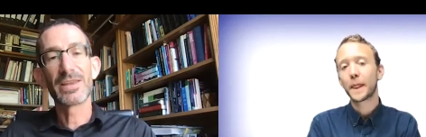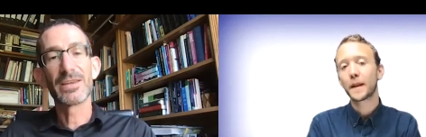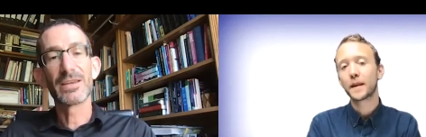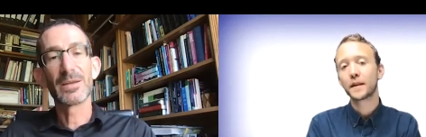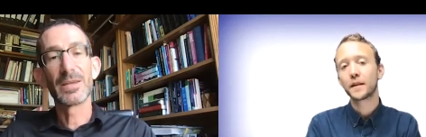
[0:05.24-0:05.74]

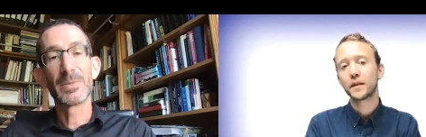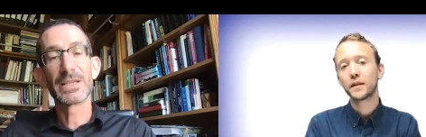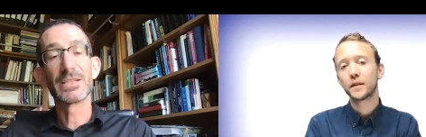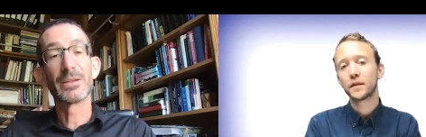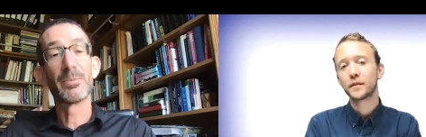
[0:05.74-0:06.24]
Speaker 1: the
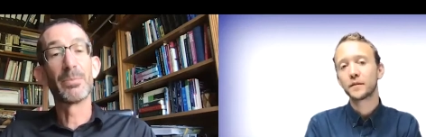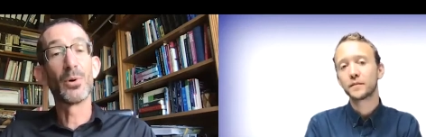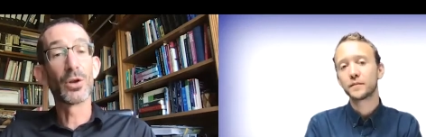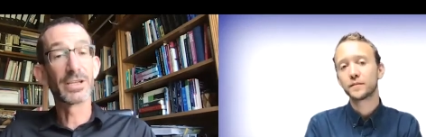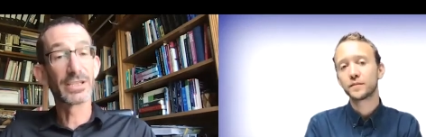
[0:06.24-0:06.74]
basically the
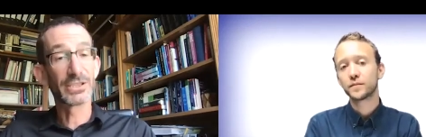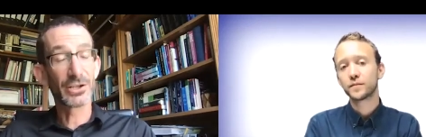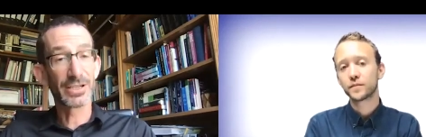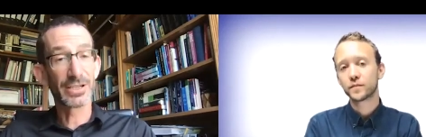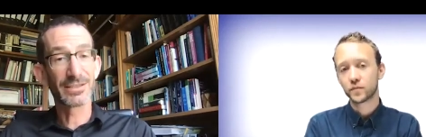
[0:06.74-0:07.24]
ball and the
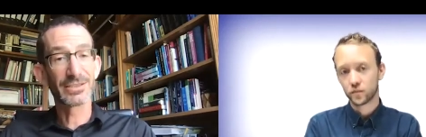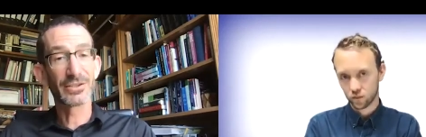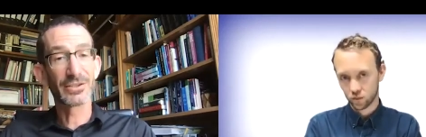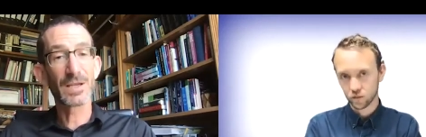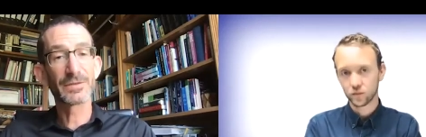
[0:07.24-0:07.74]
socket, so
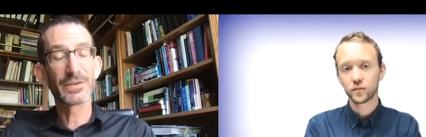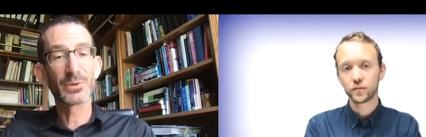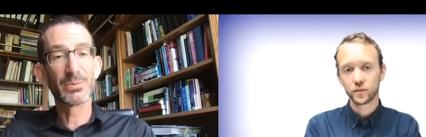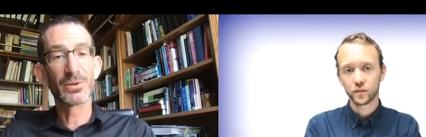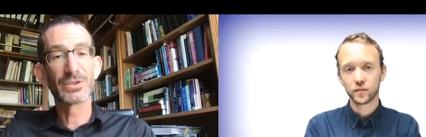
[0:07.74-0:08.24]
the
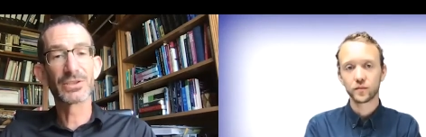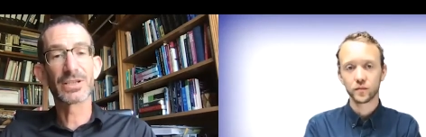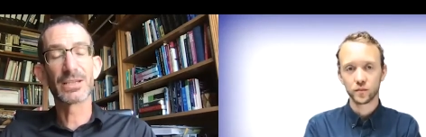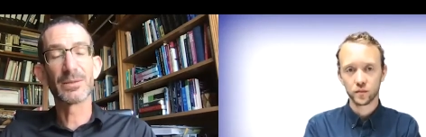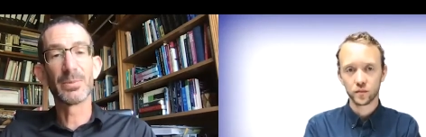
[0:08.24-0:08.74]
artificial ball and
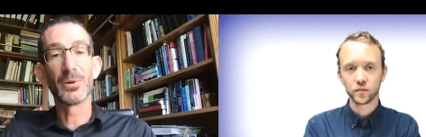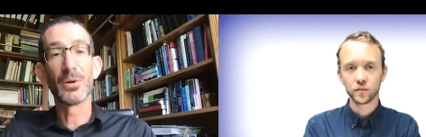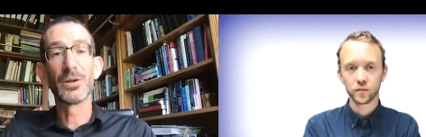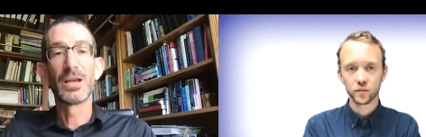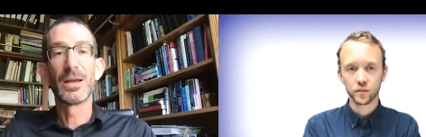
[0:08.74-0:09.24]
socket, the
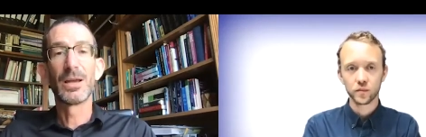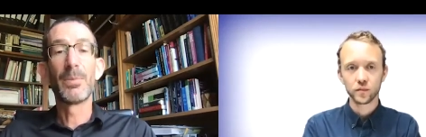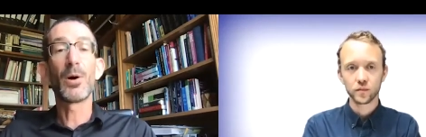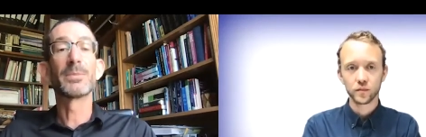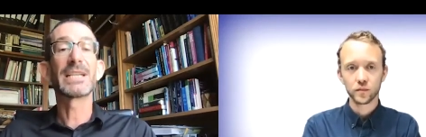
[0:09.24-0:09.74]
ball
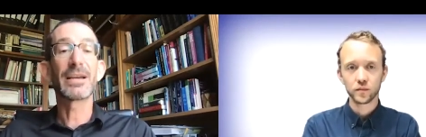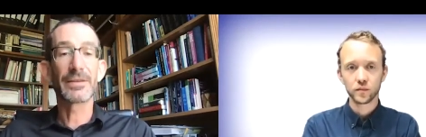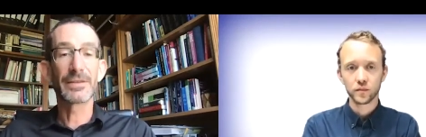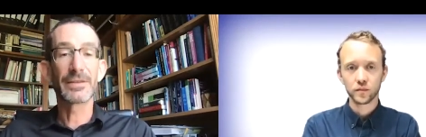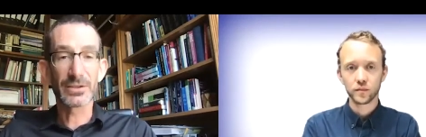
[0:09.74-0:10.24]
pops out
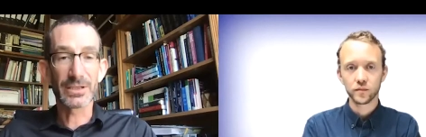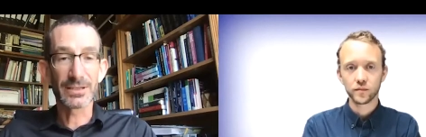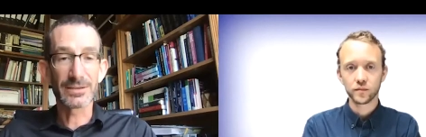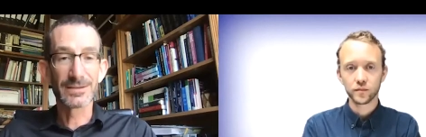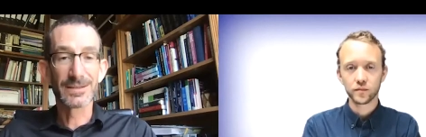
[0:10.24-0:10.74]
of the
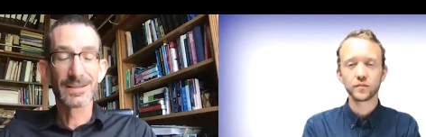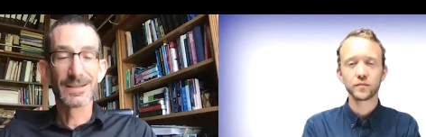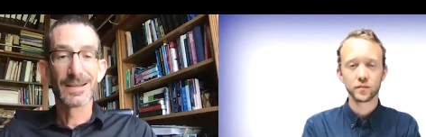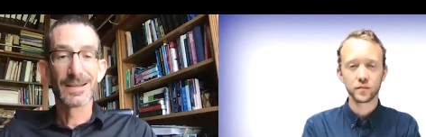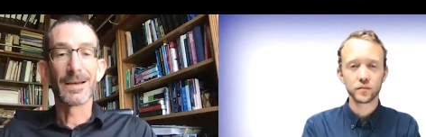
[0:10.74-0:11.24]
socket.
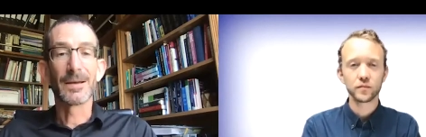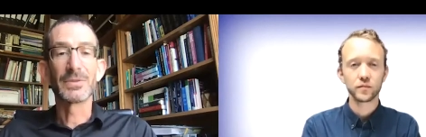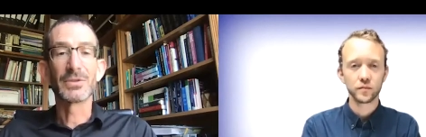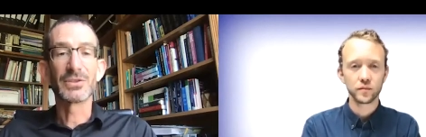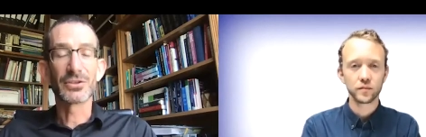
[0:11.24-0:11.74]
Mm-hmm. Um,
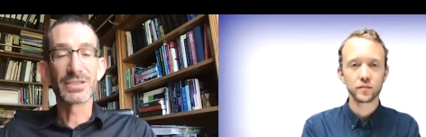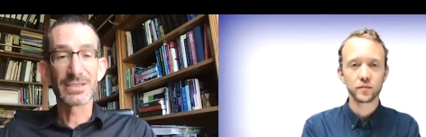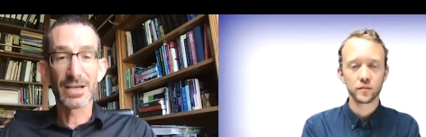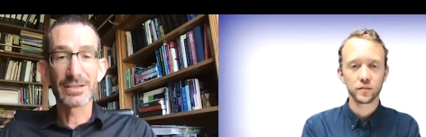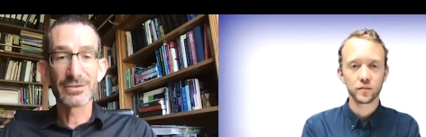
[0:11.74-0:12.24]
so it's not
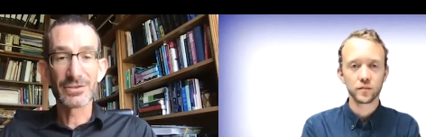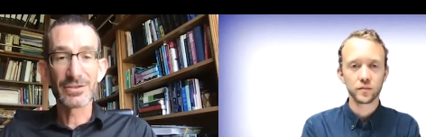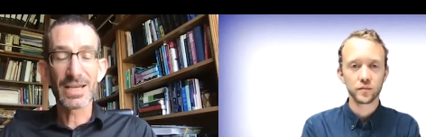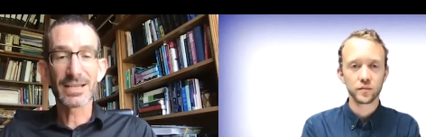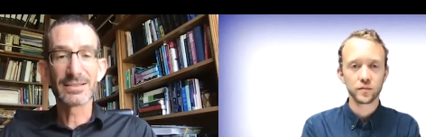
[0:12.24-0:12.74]
designed to do
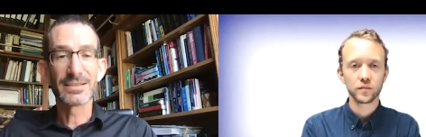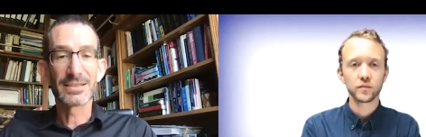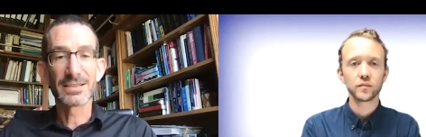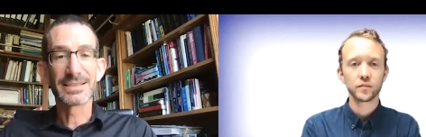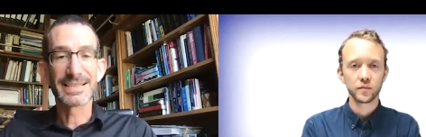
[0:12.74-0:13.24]
that. It's
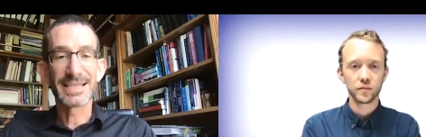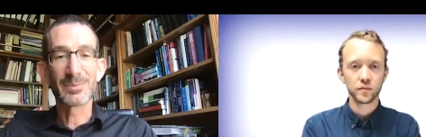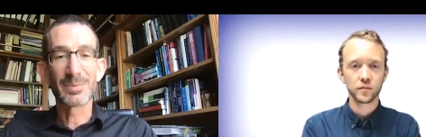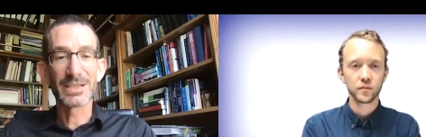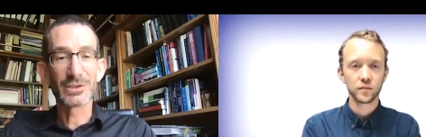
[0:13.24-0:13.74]
designed to stay
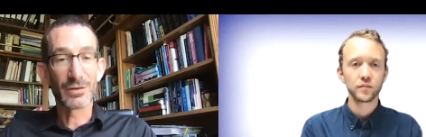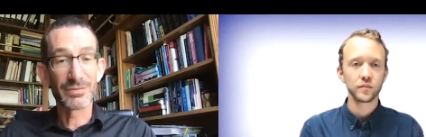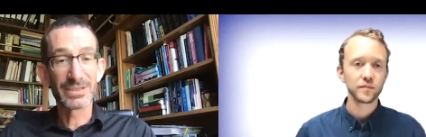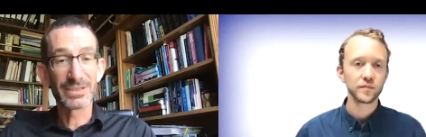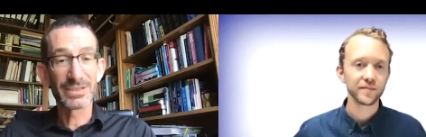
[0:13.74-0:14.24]
in place,
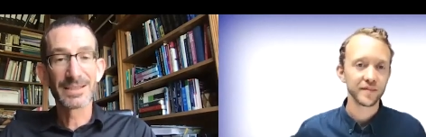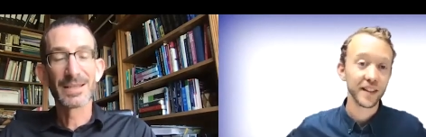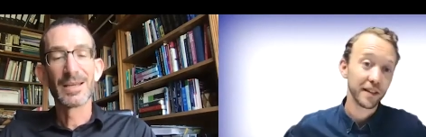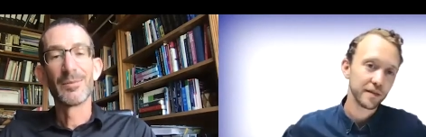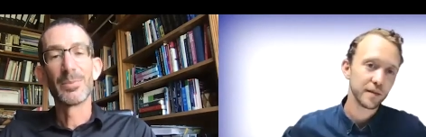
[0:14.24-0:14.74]
obviously.
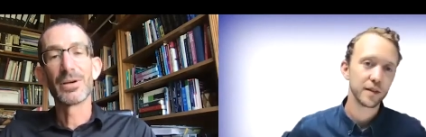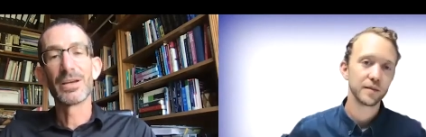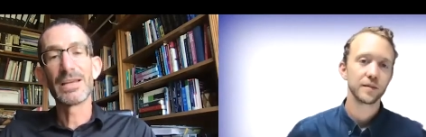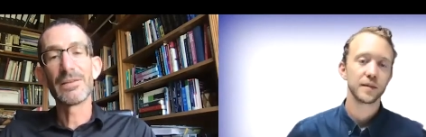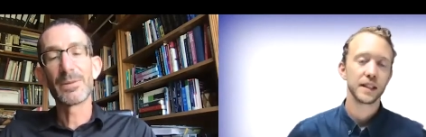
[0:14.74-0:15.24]

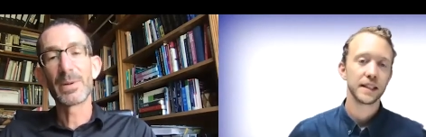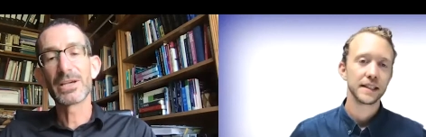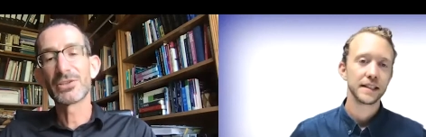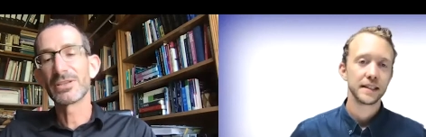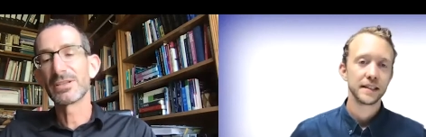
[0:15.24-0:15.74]
But if the
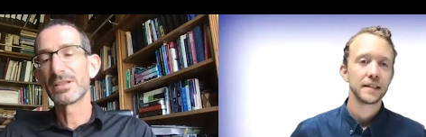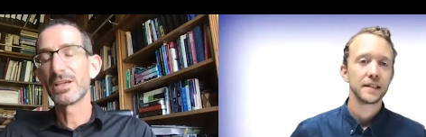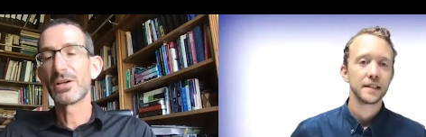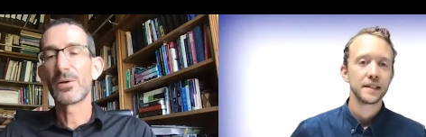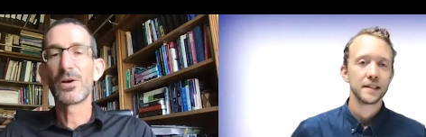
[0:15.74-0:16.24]
patient,
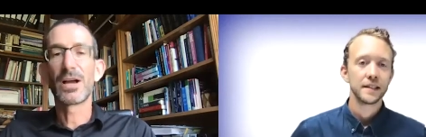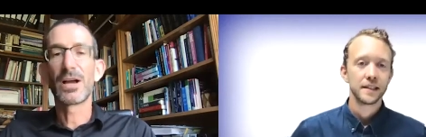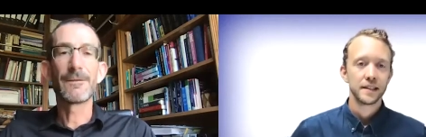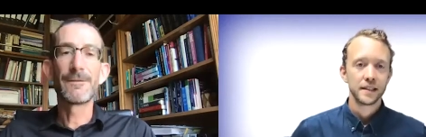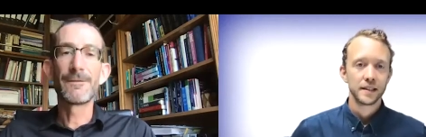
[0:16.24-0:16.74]
you know,
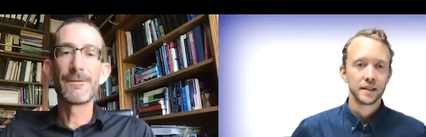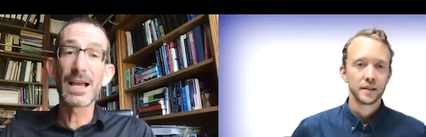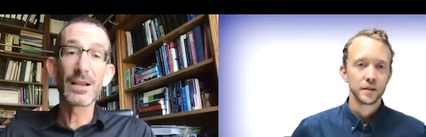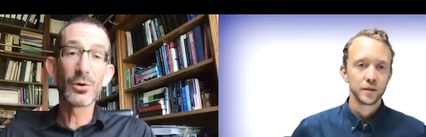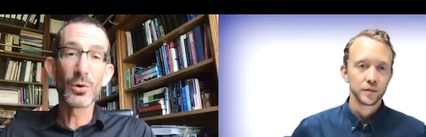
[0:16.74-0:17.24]
uh,
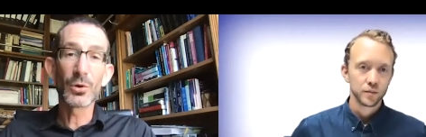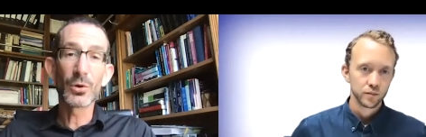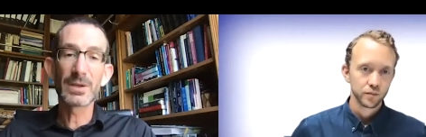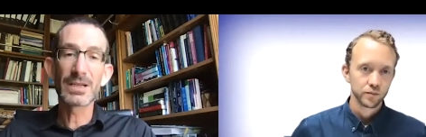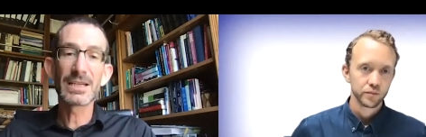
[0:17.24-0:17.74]
fell
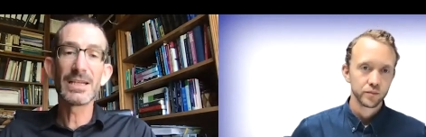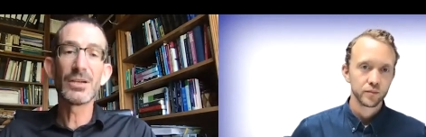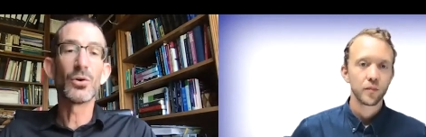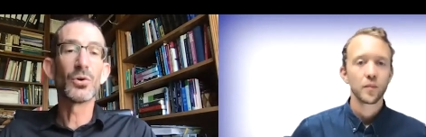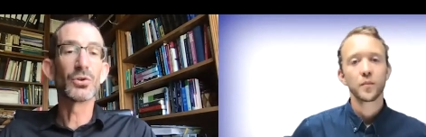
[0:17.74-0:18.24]

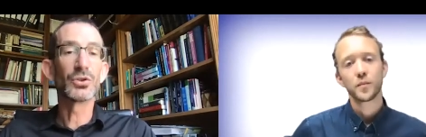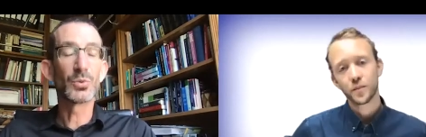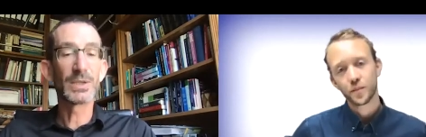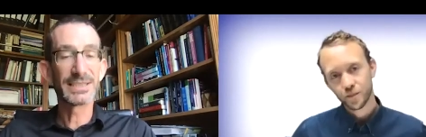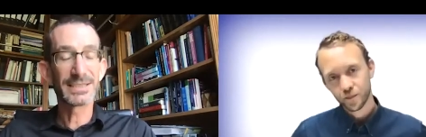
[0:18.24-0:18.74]
awkwardly or
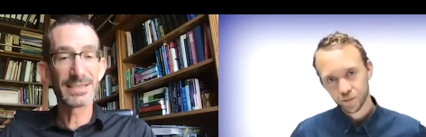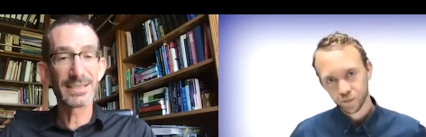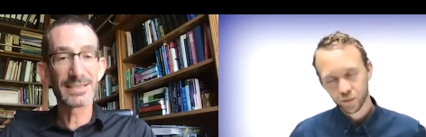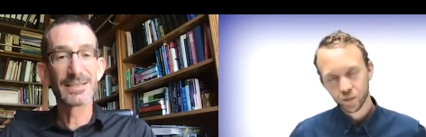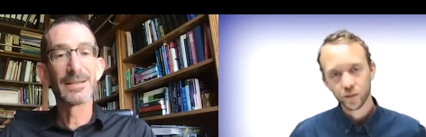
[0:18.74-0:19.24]
twisted,